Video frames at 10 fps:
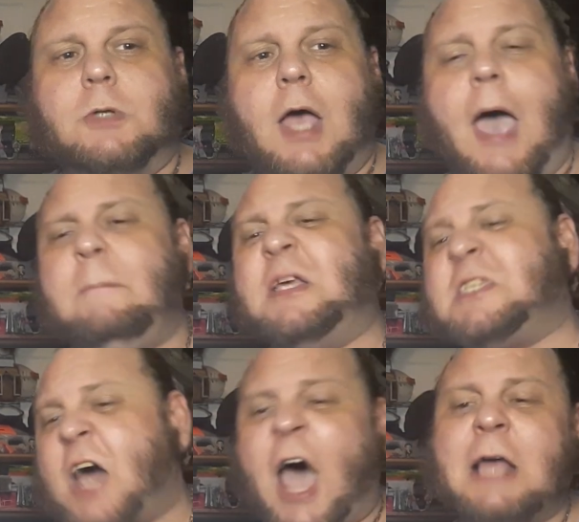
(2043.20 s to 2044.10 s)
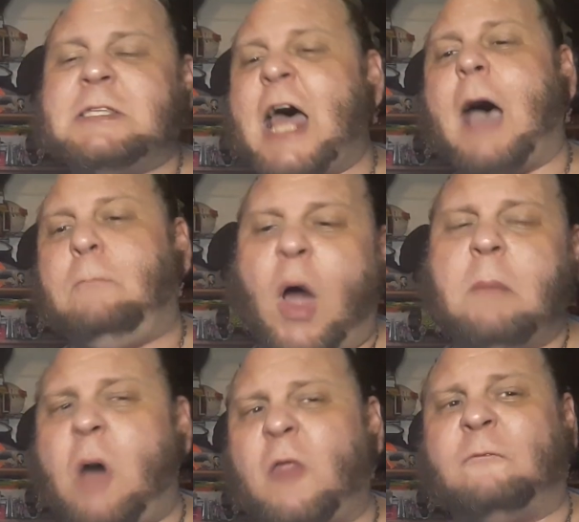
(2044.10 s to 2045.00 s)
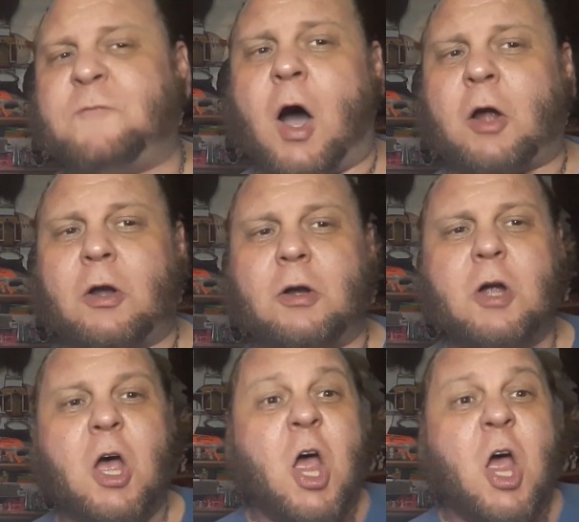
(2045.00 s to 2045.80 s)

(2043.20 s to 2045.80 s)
And besides that point, motherfucker,